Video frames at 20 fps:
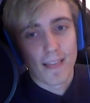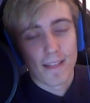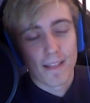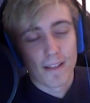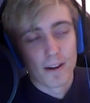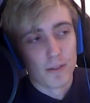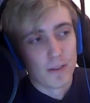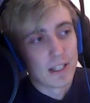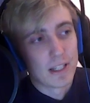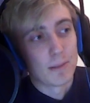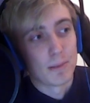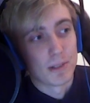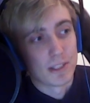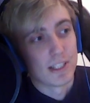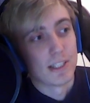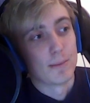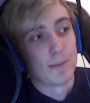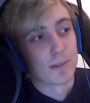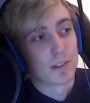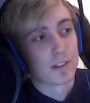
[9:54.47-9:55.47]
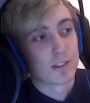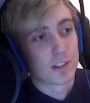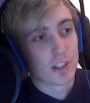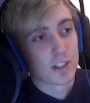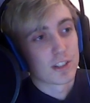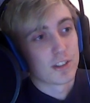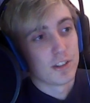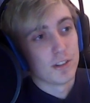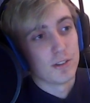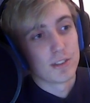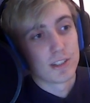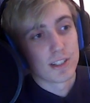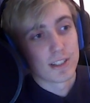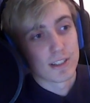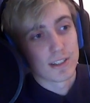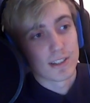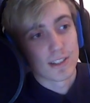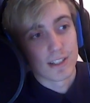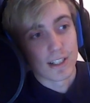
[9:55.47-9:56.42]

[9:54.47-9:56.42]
of enemy teams just using